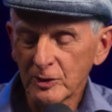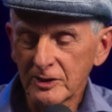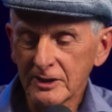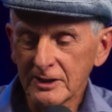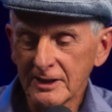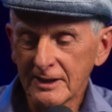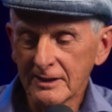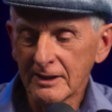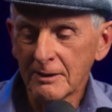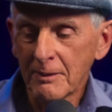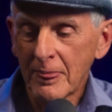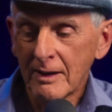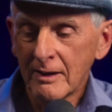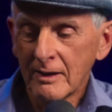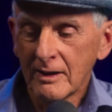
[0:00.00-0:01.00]
put
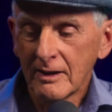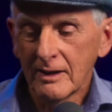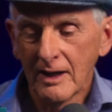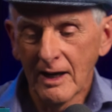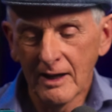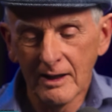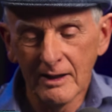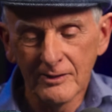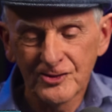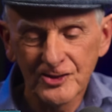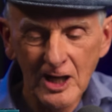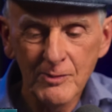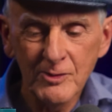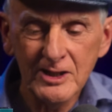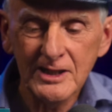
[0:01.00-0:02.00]
together uh,
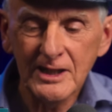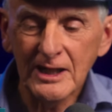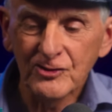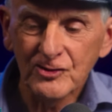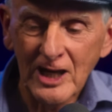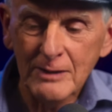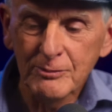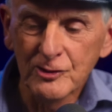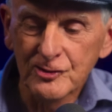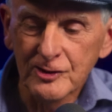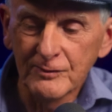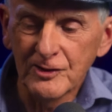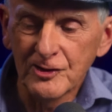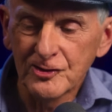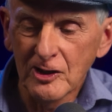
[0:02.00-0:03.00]
so many
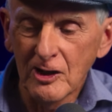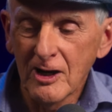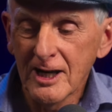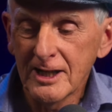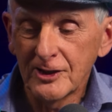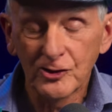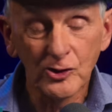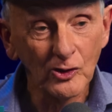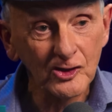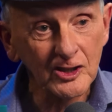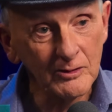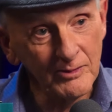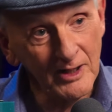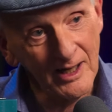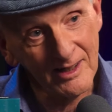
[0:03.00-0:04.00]
examples of design. It
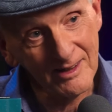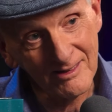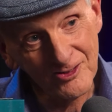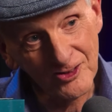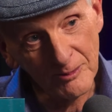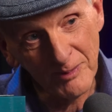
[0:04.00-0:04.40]
talks about